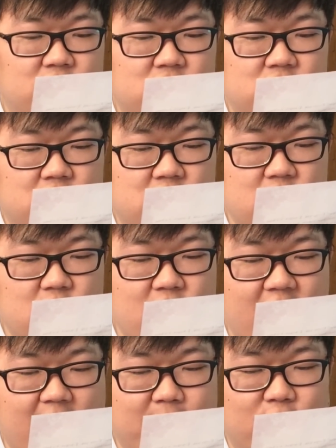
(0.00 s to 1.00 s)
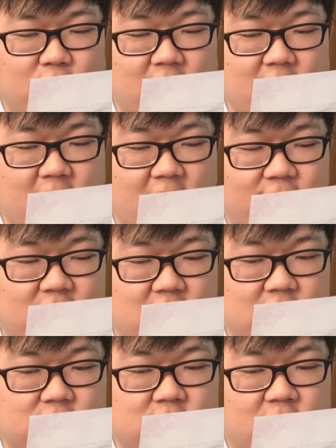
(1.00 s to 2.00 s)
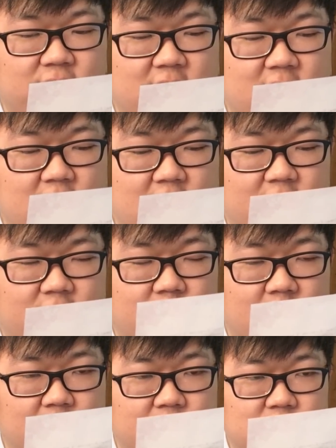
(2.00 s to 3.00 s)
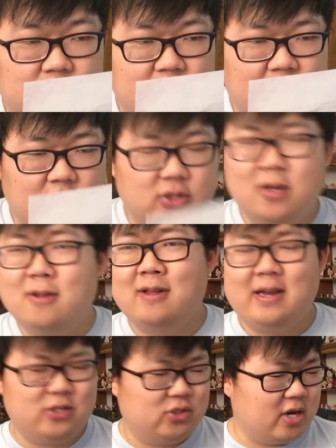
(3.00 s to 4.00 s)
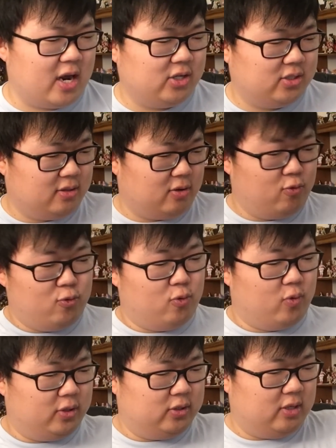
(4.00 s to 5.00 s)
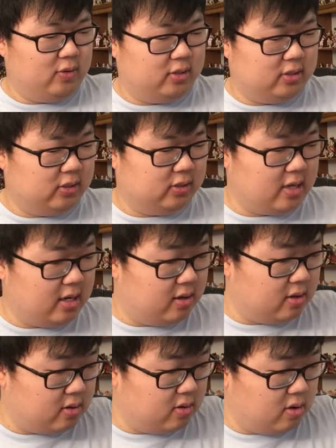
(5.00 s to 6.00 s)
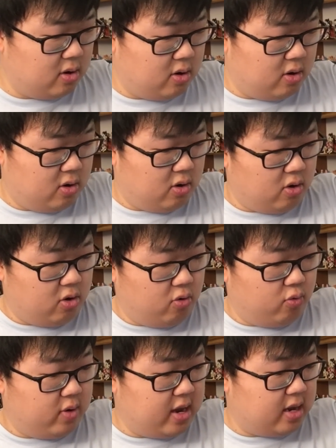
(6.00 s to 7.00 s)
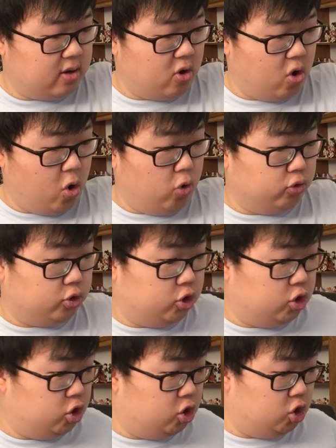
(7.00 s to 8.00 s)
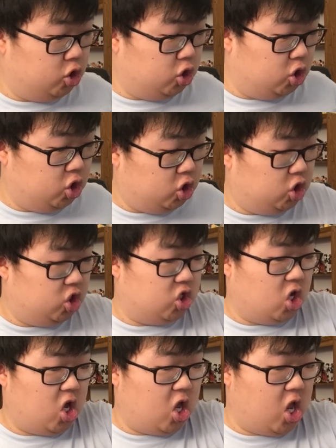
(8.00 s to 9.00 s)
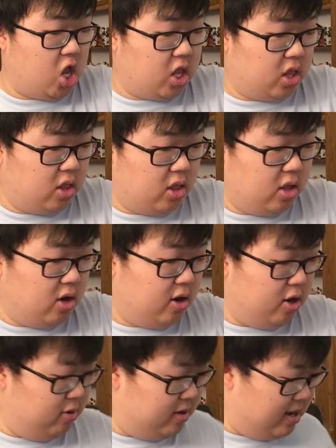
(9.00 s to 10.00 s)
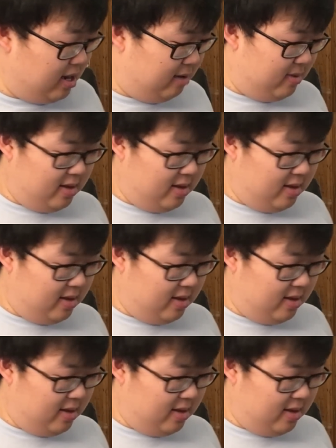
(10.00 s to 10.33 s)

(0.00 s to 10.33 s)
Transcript: wishes to you, Anne-Marie, Effie, and Sophie from Josh. Thanks, Josh. Ooh, let's see what's inside here. Oh, wait. Oh, shit. Are you kidding